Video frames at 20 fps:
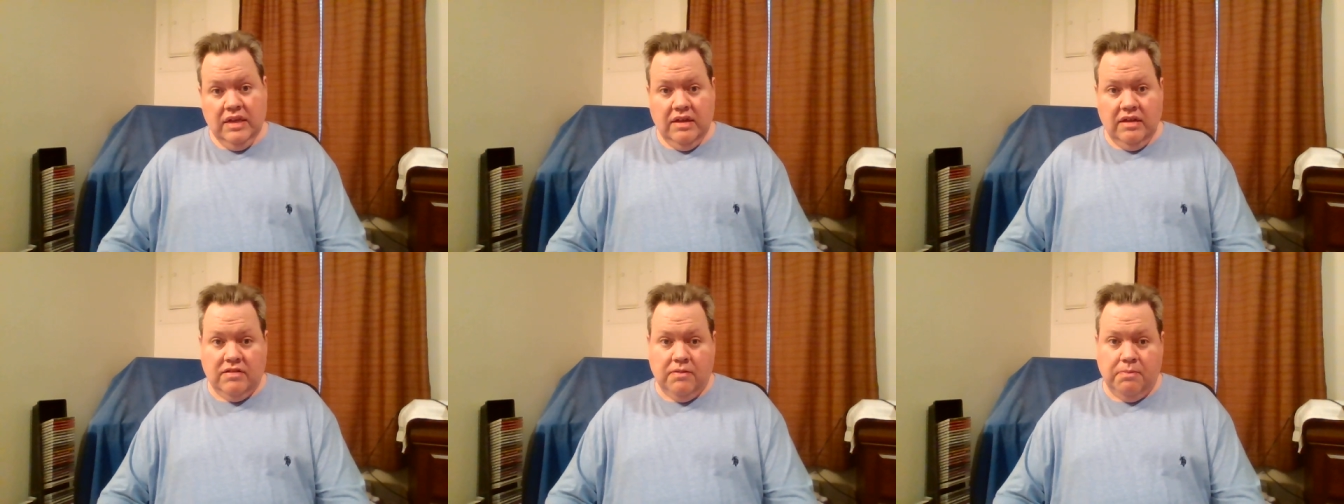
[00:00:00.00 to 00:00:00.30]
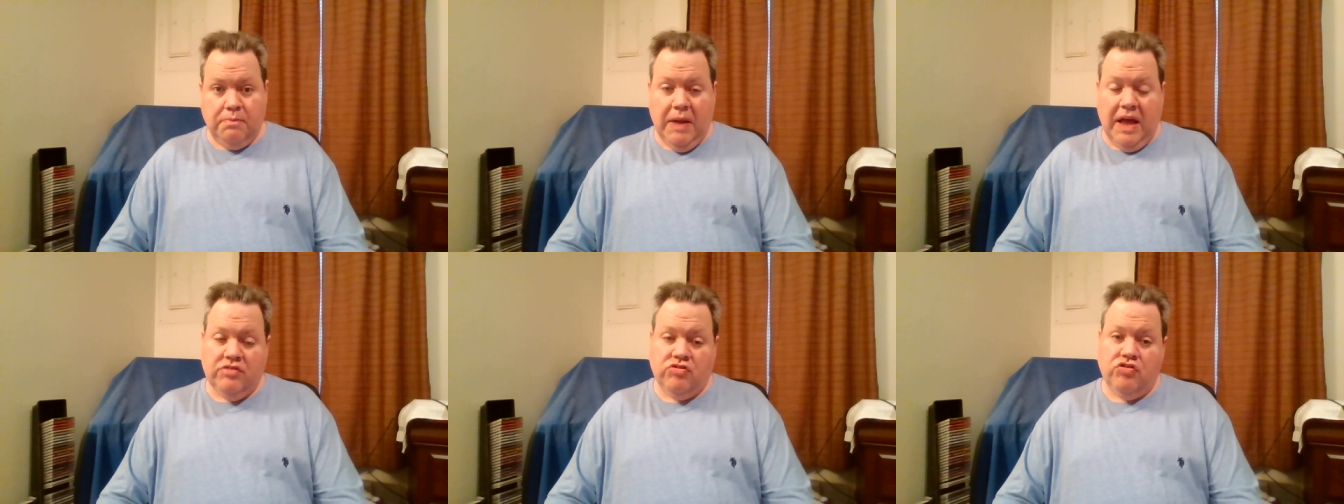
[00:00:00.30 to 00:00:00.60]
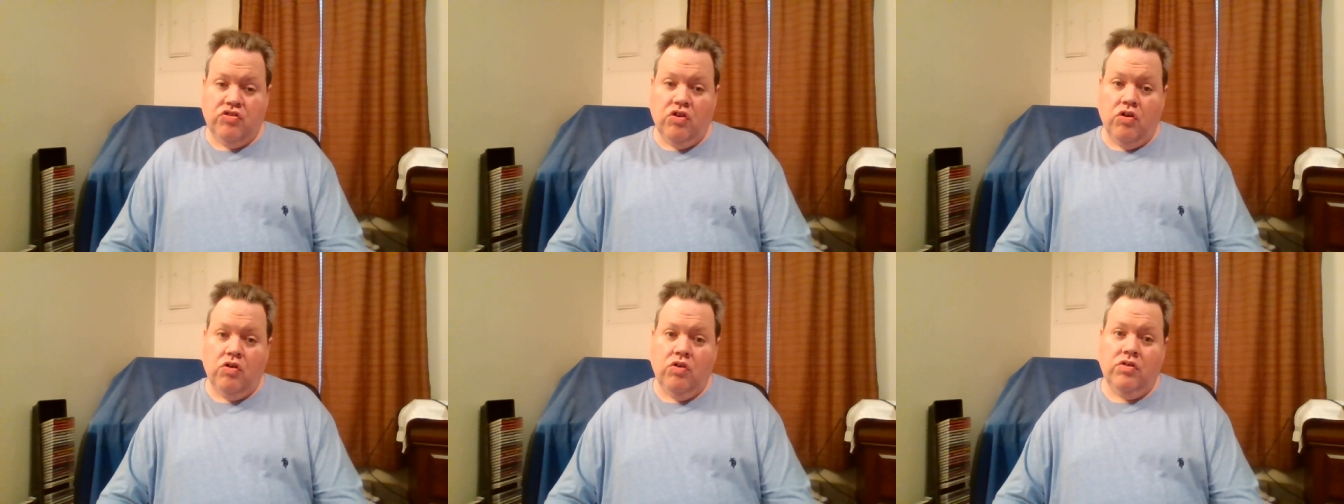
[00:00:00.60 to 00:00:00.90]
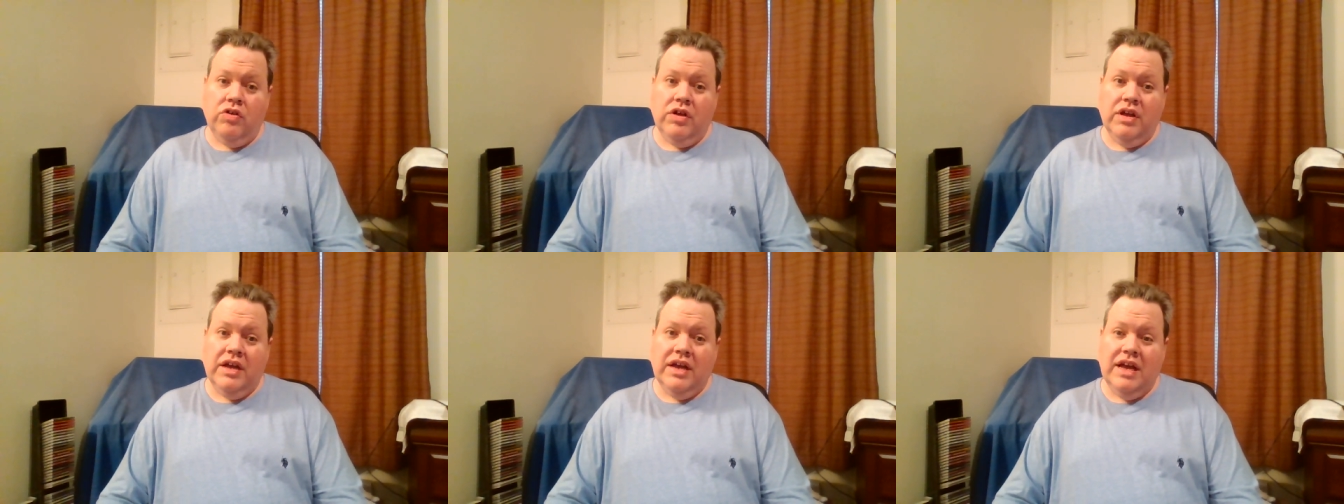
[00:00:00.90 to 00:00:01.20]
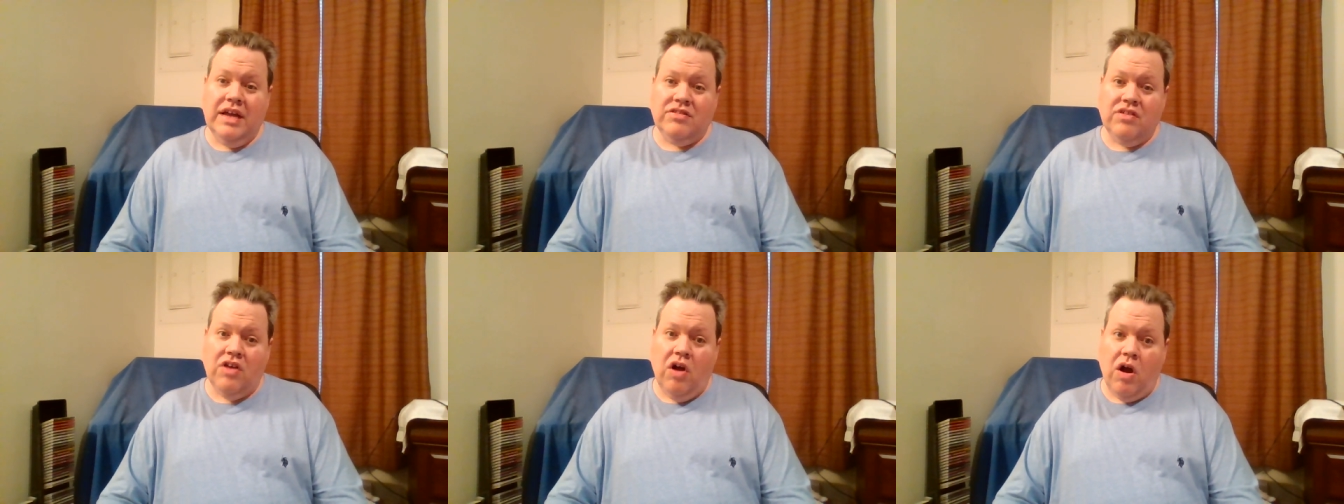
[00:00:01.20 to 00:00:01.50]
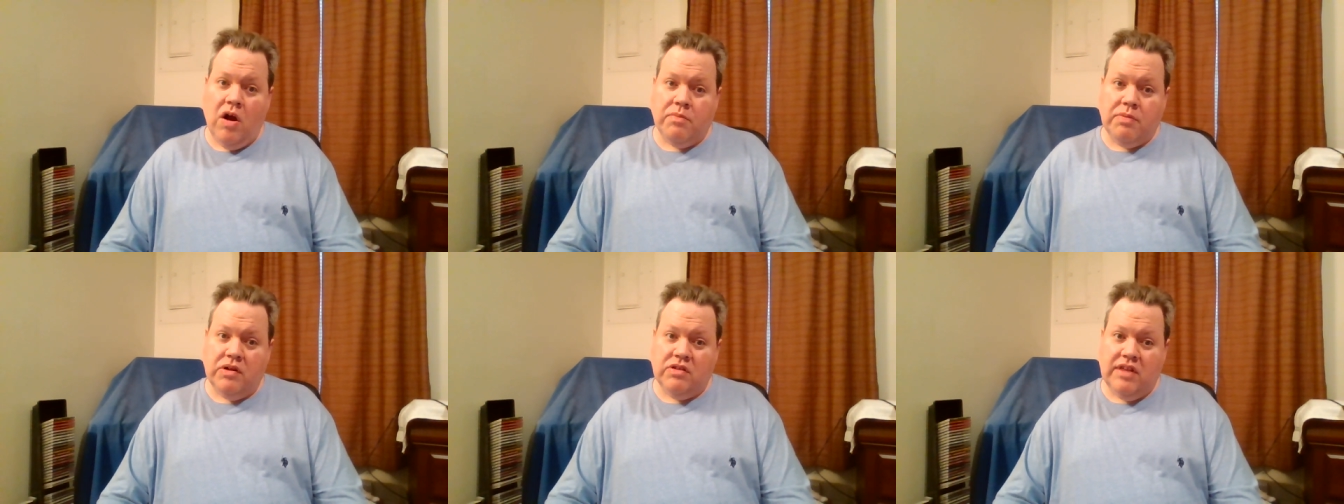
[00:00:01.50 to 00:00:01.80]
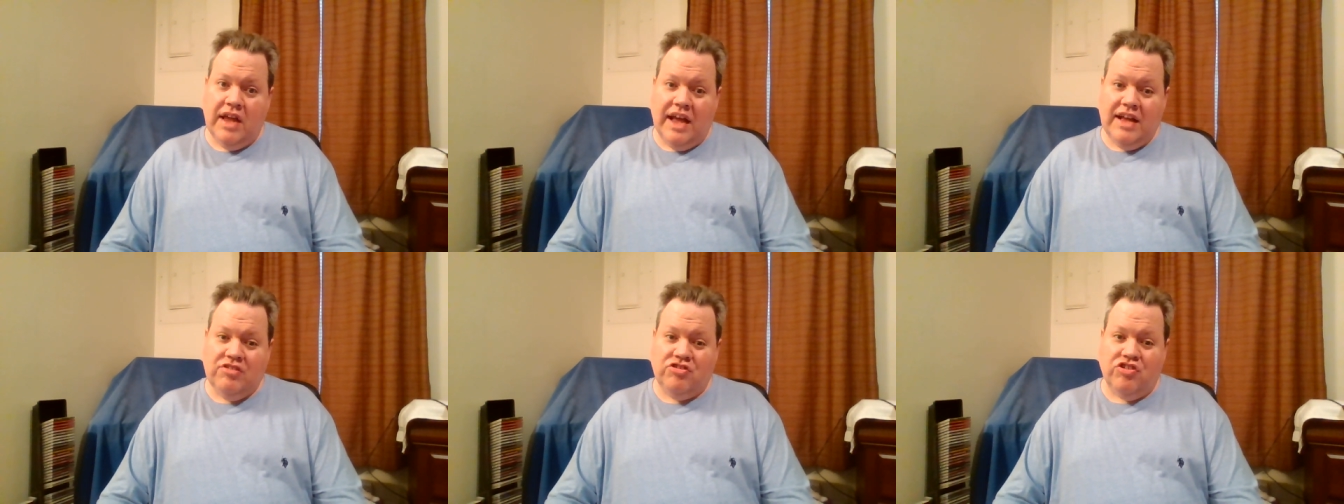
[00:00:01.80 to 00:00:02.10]
the special It's Arbor
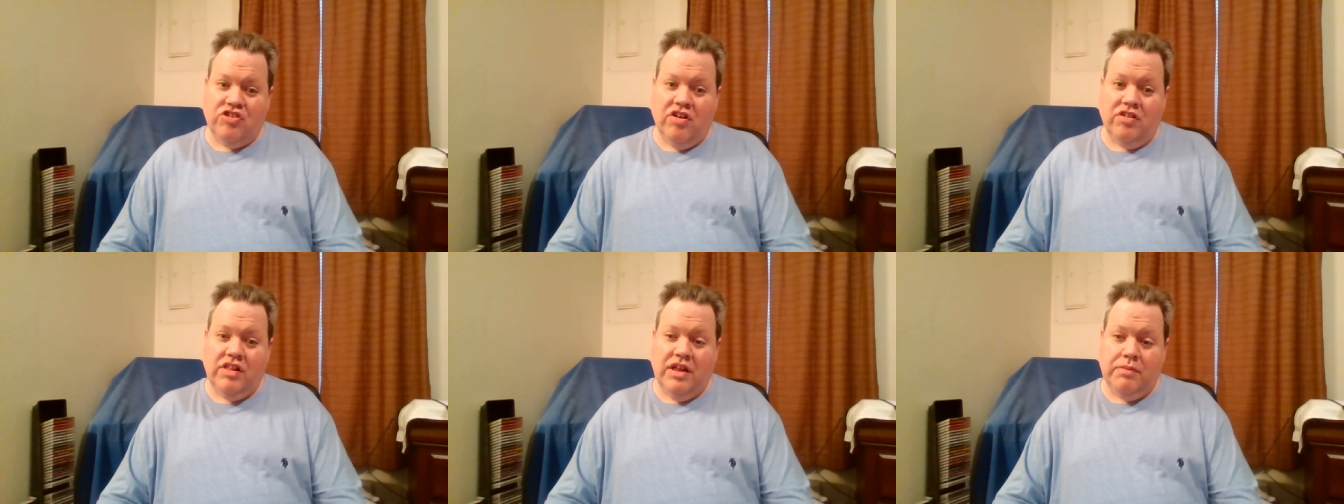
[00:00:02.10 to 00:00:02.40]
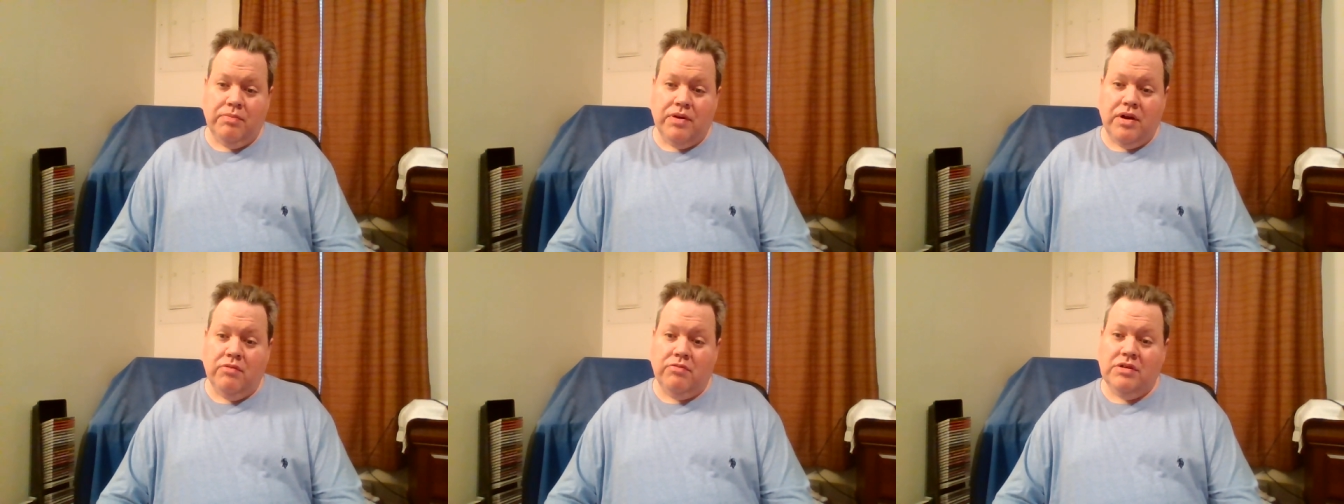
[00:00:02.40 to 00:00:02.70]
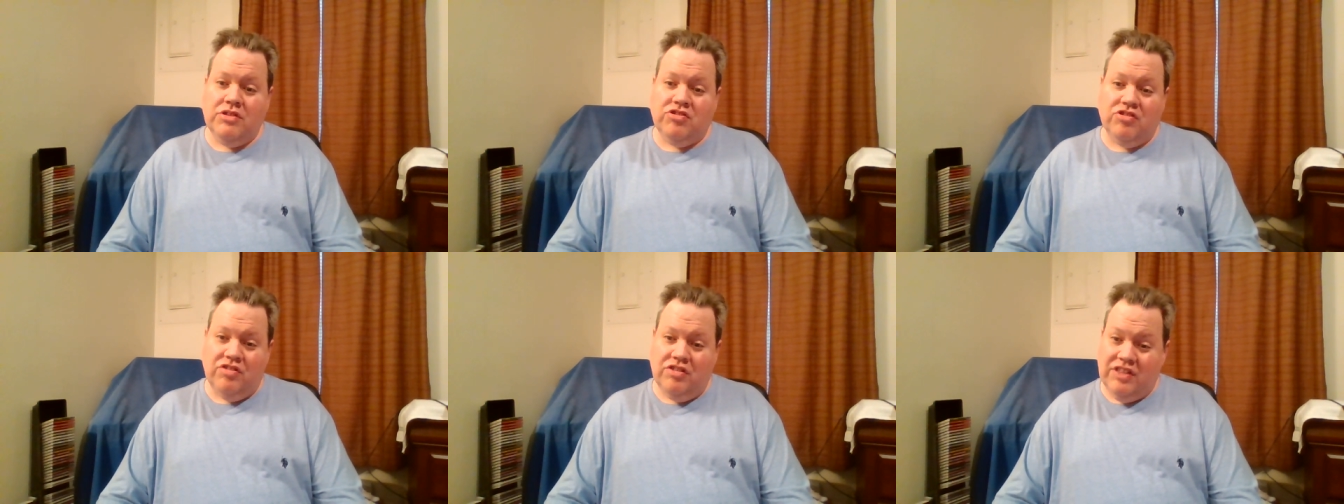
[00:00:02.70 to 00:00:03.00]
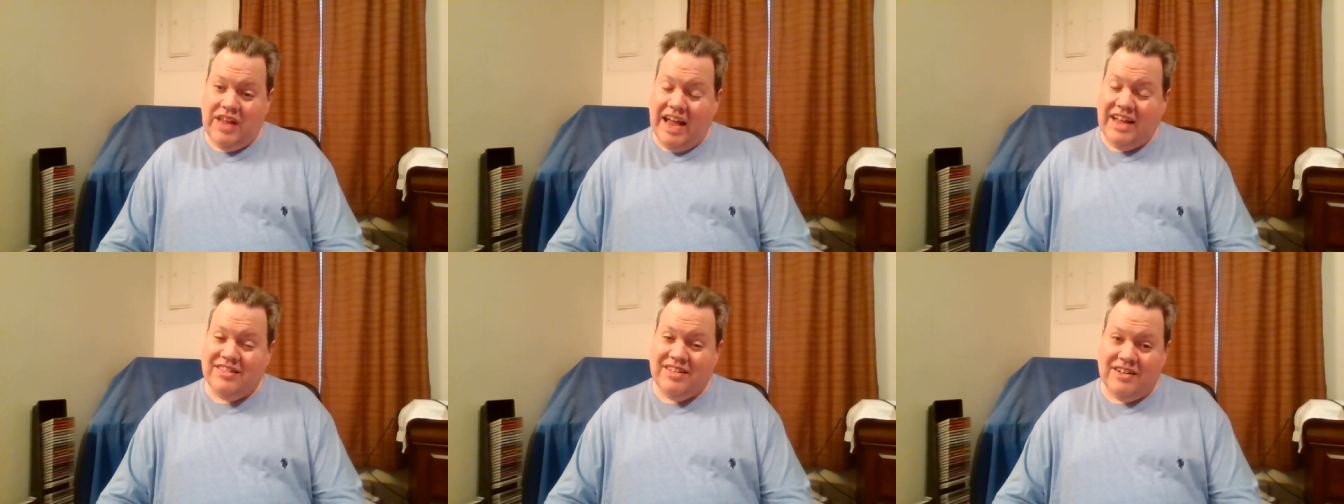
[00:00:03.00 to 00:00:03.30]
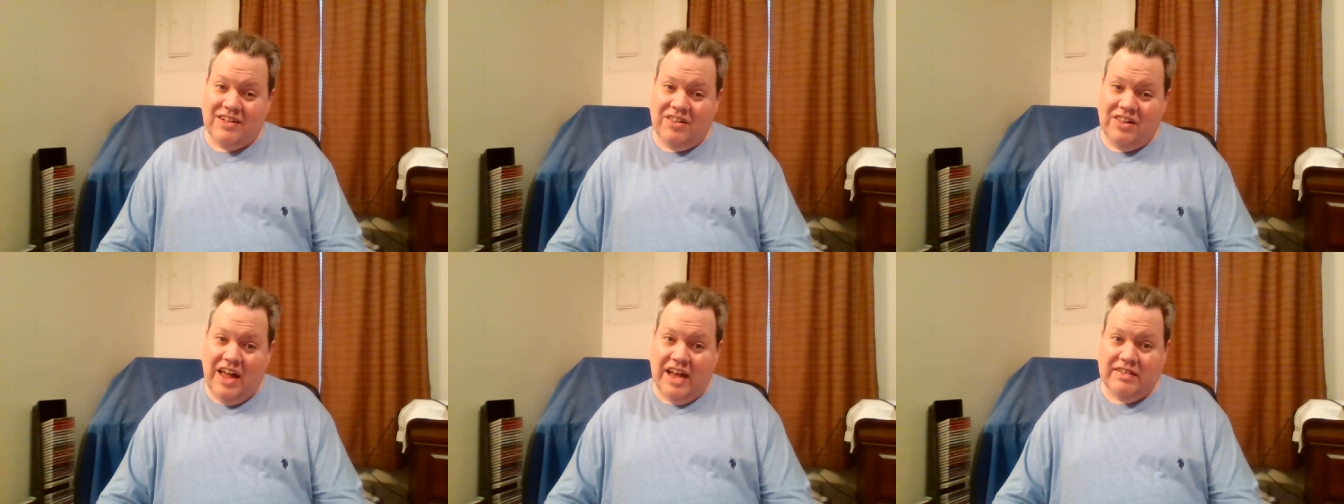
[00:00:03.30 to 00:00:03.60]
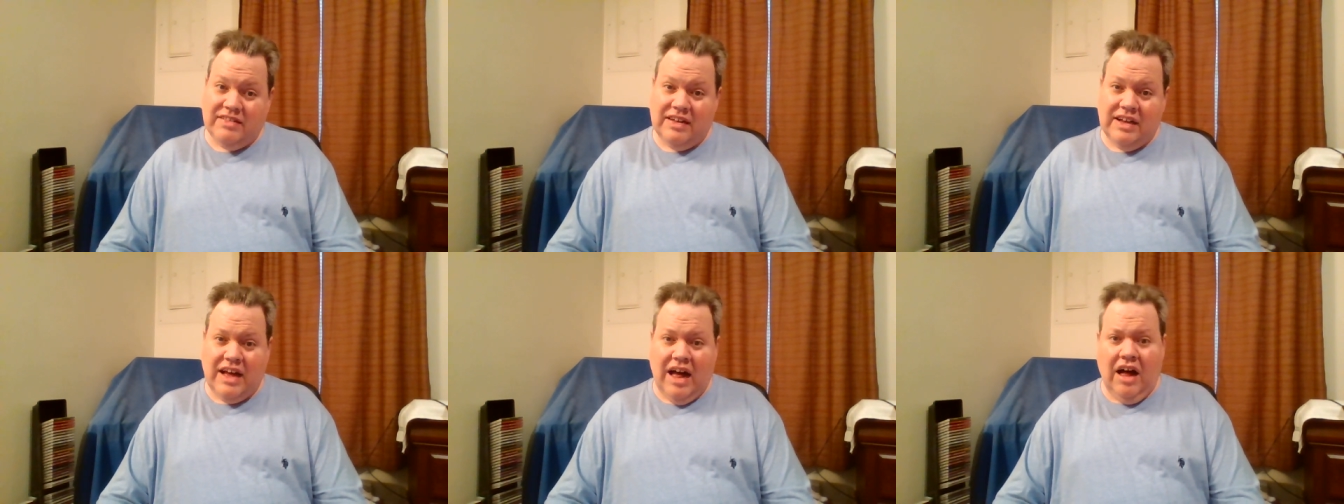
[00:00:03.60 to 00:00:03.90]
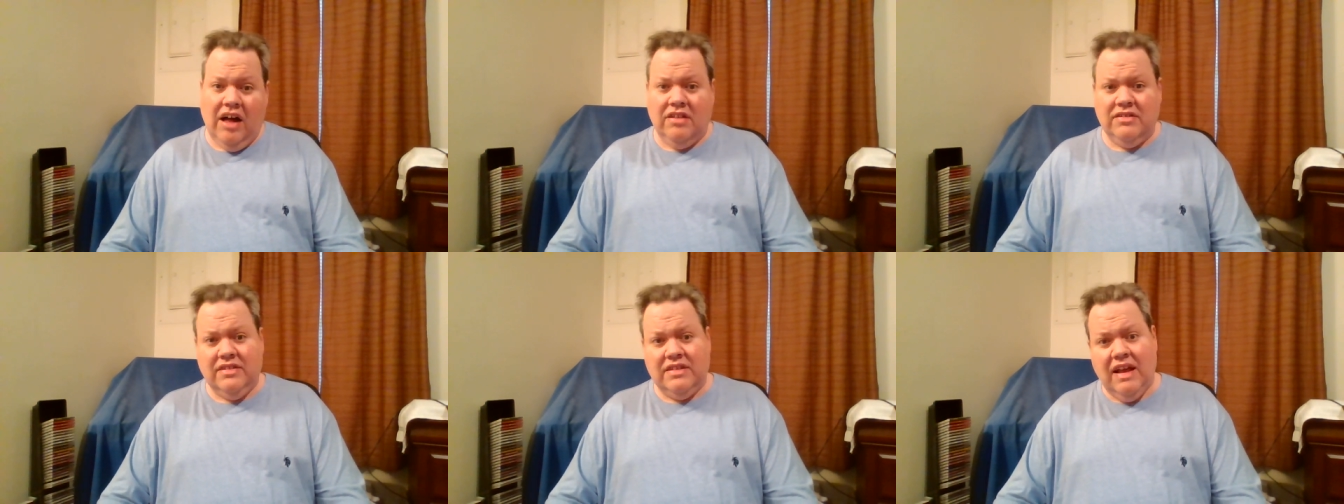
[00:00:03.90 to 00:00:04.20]
Day Charlie Brown, which that's a classic.
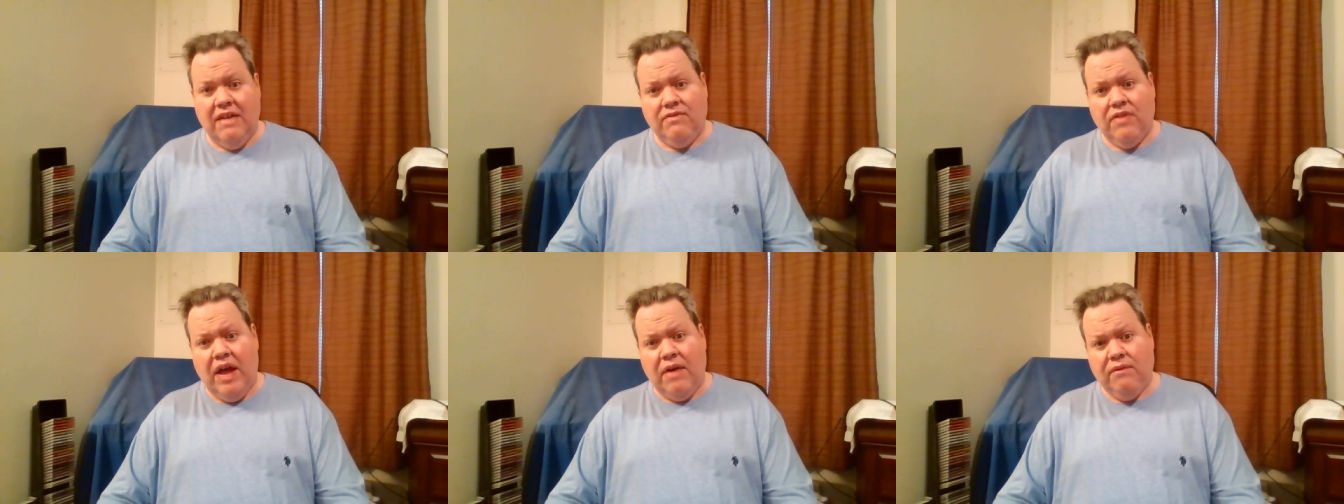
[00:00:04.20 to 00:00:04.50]
I'll save